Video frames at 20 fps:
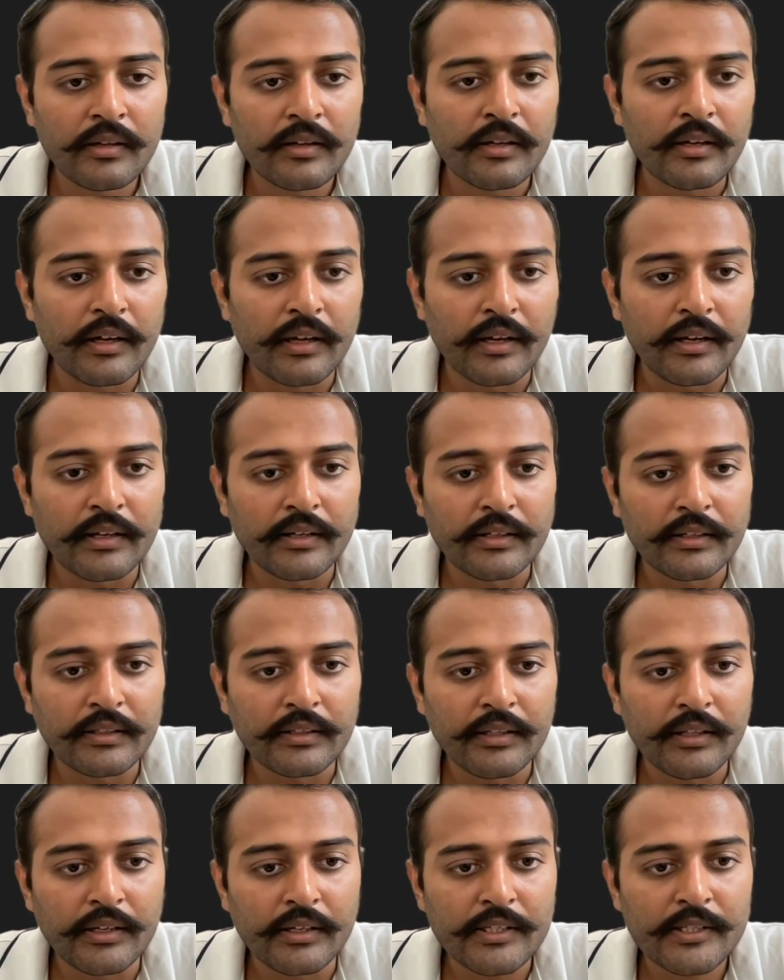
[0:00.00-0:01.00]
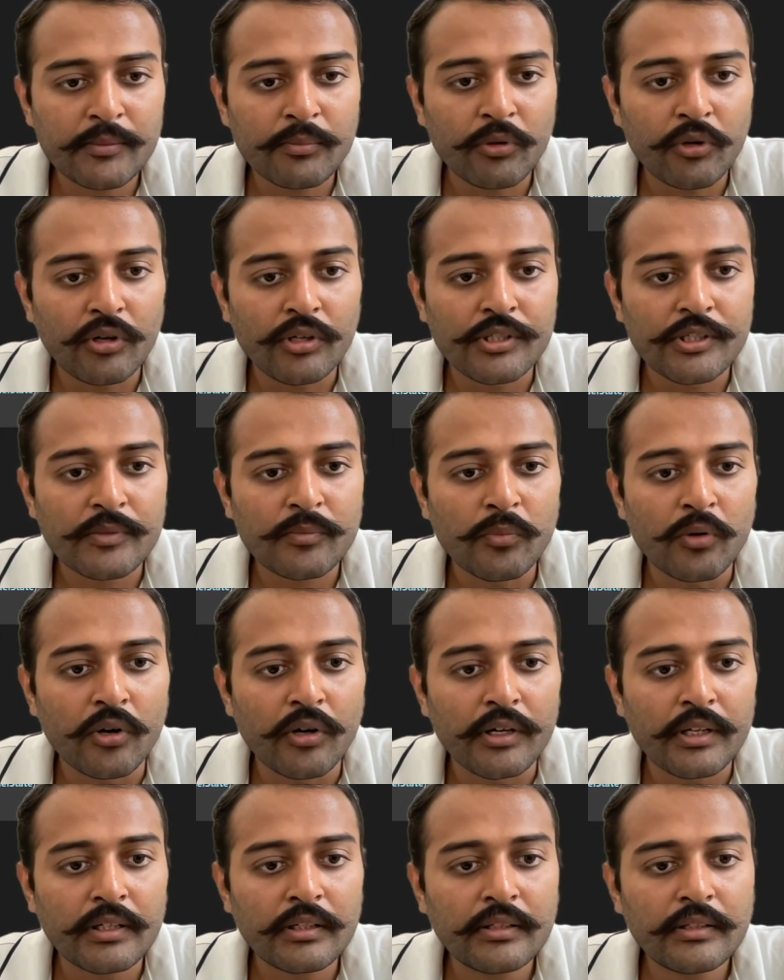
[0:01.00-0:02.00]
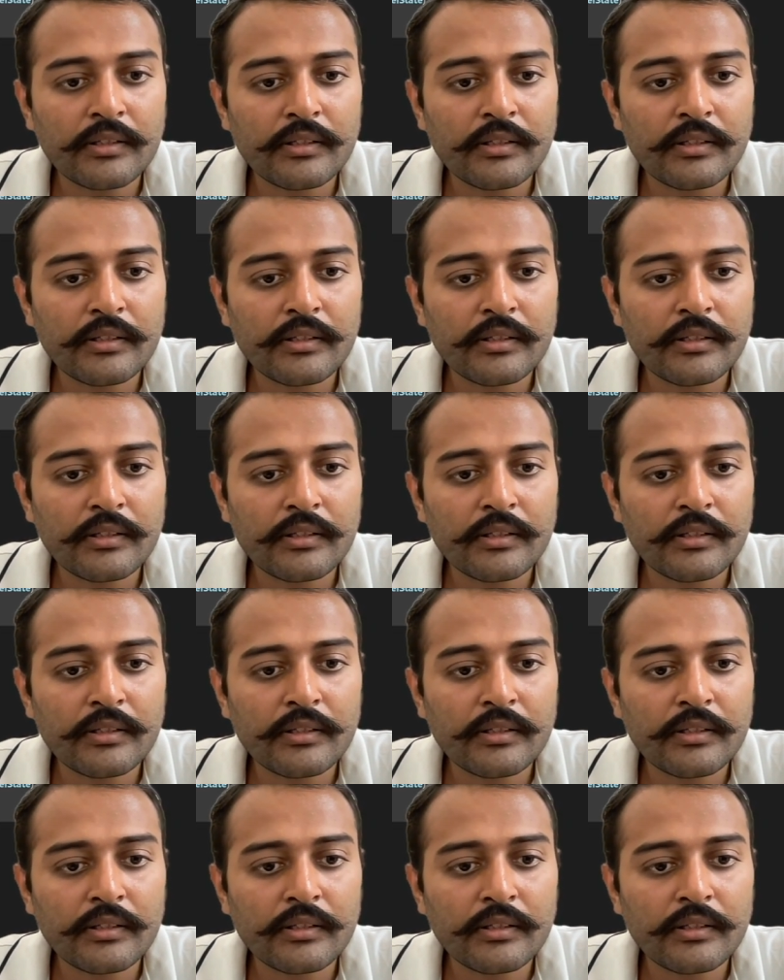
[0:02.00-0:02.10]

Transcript: And in the response body,